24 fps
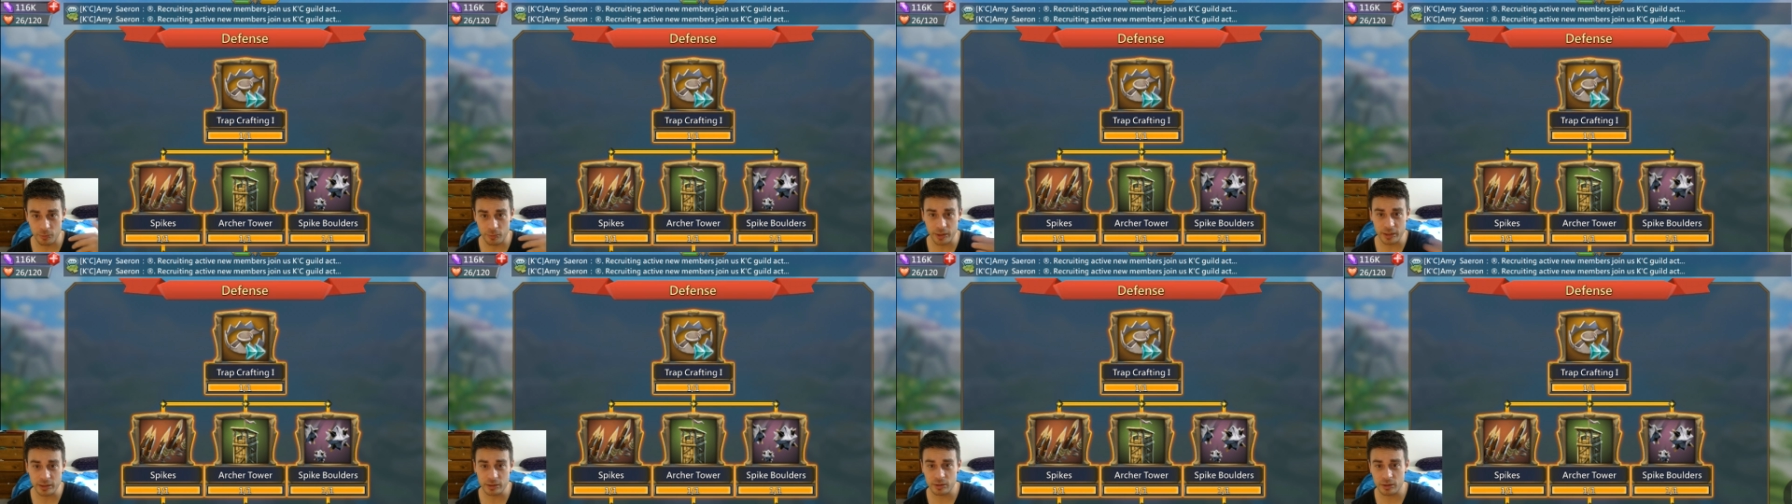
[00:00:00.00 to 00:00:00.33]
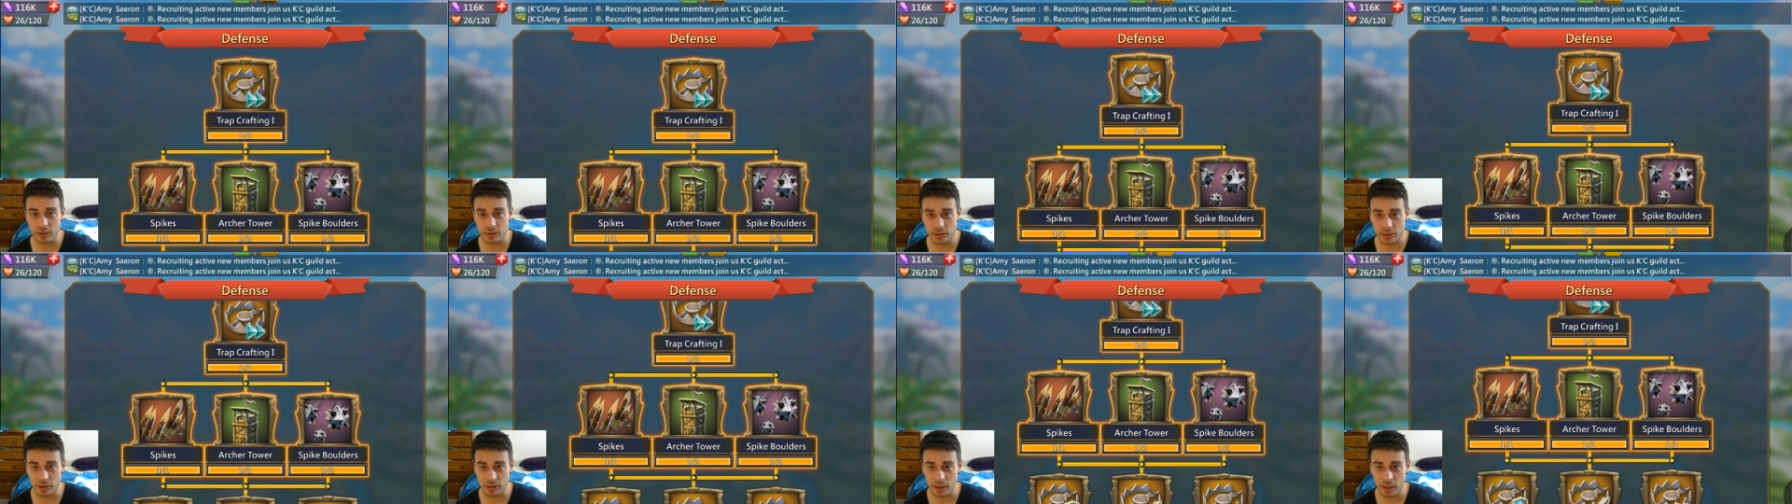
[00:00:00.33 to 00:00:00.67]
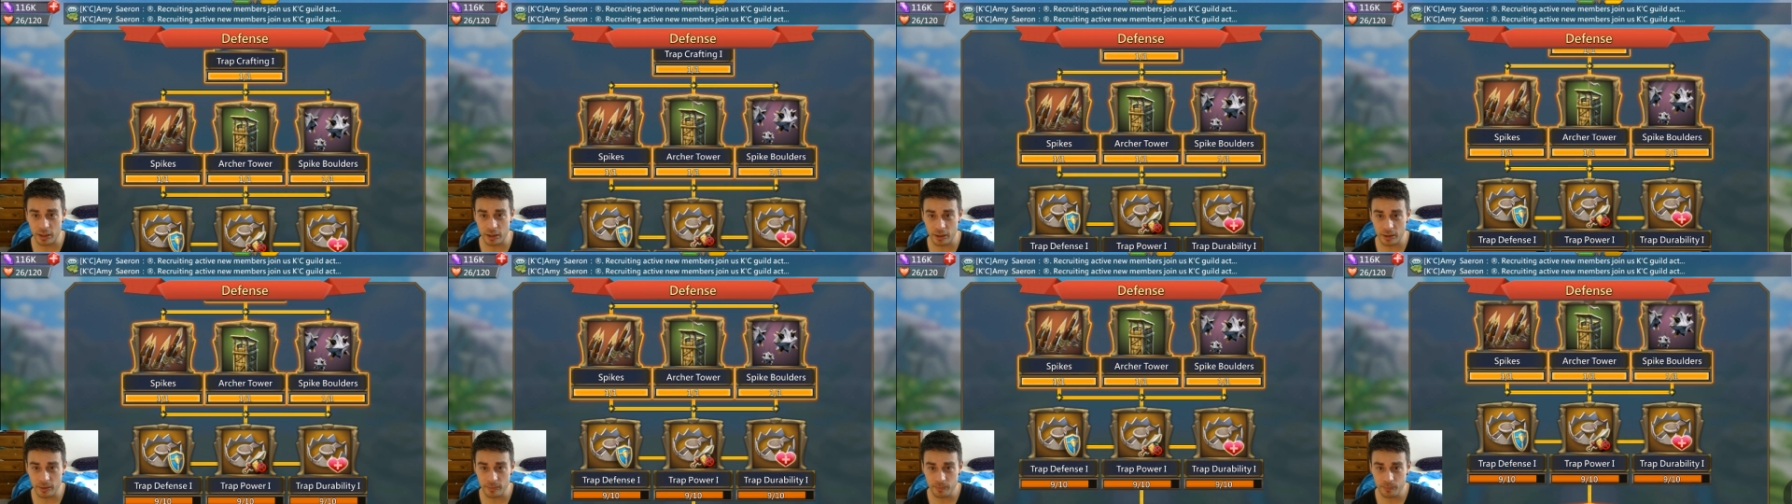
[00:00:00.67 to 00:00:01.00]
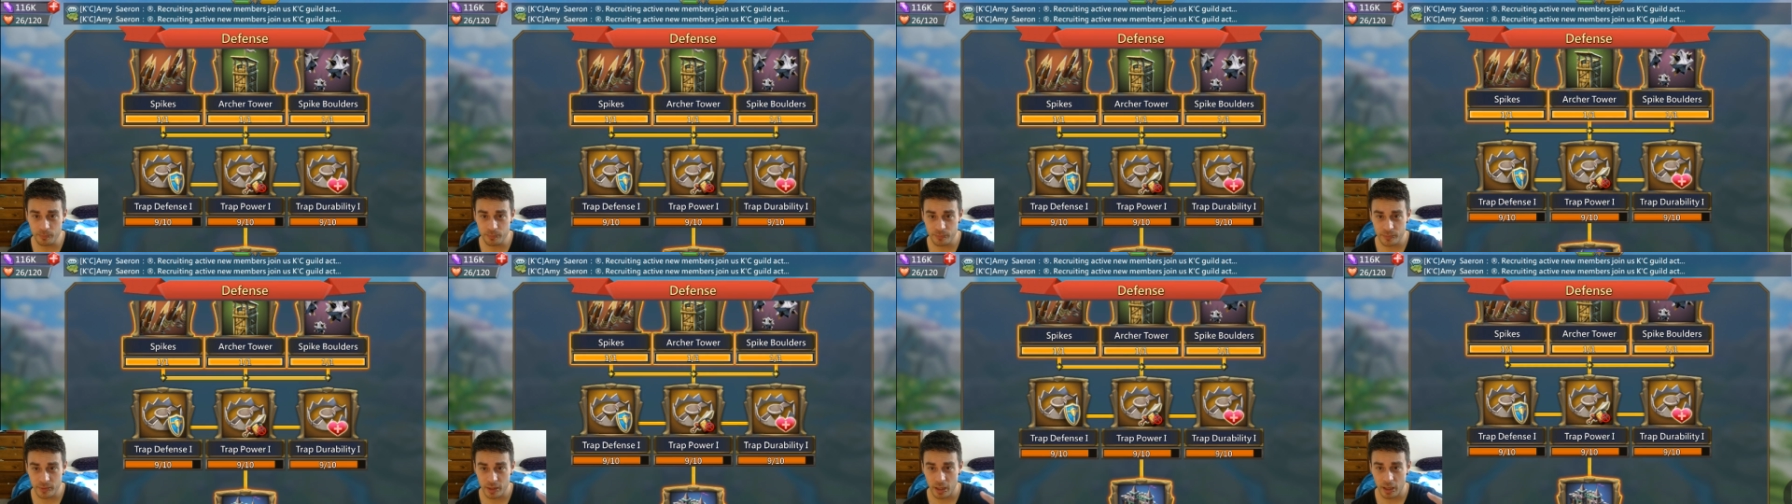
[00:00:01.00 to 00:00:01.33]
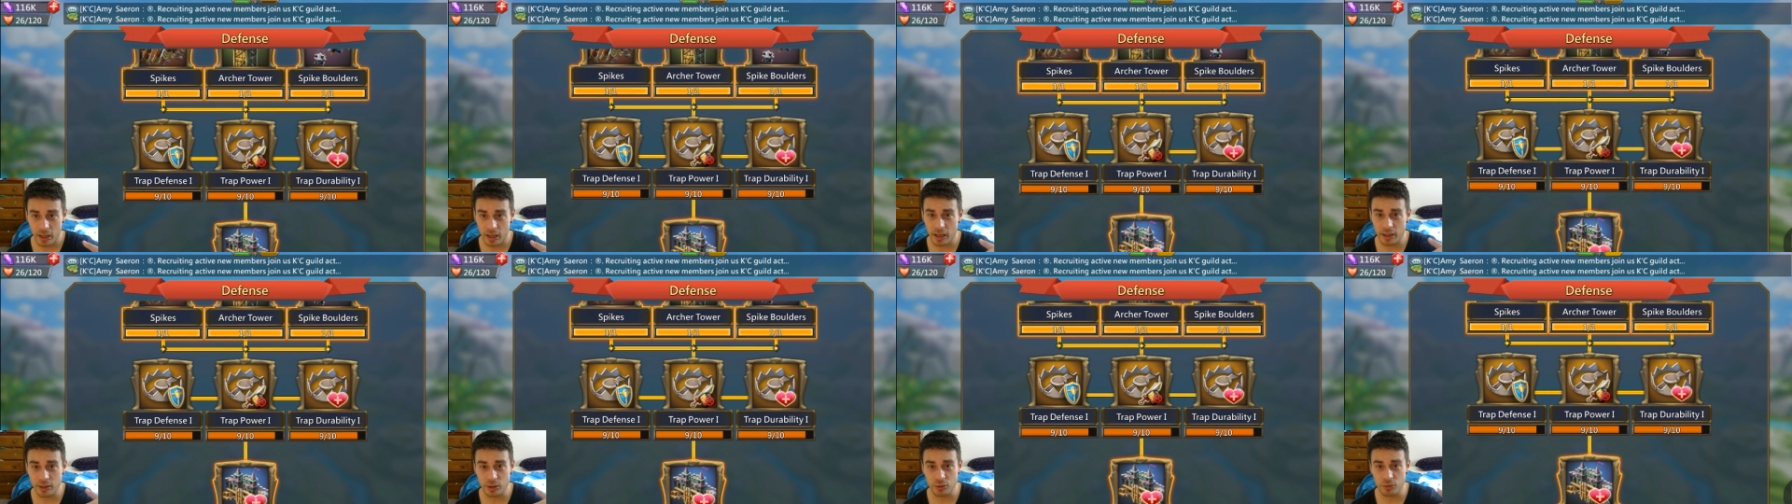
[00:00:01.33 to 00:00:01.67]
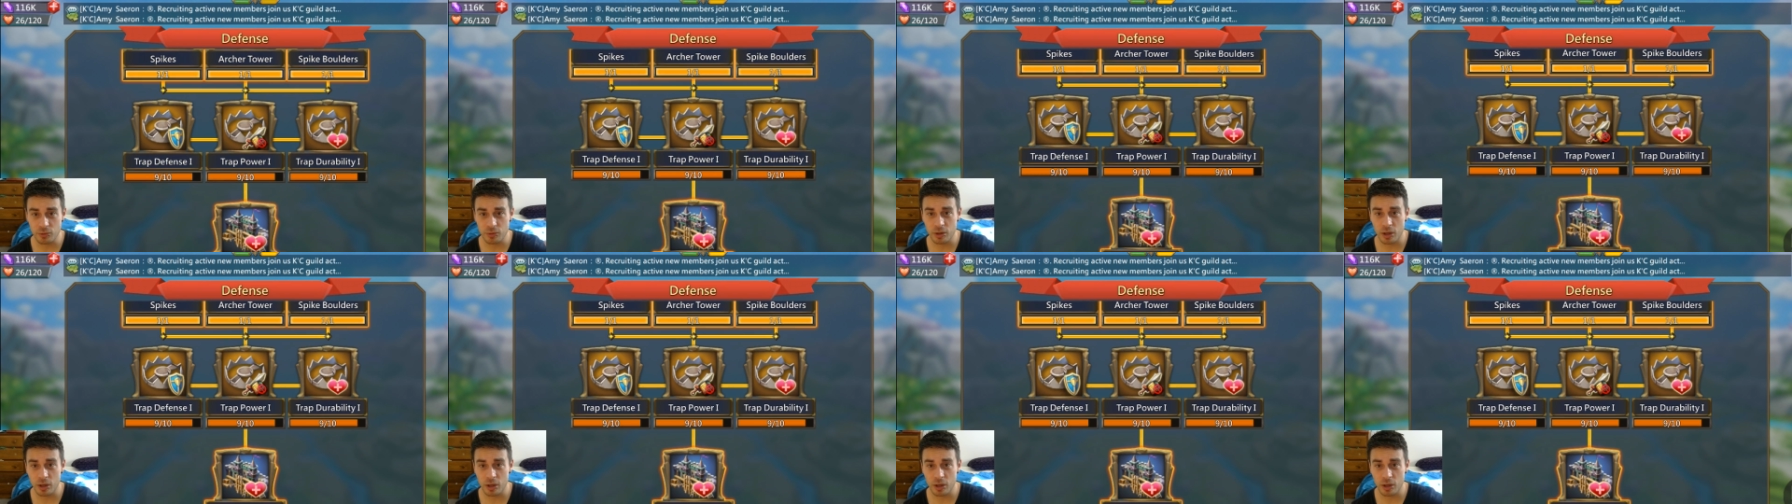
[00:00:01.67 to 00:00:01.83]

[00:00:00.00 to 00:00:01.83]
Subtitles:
research in here, and you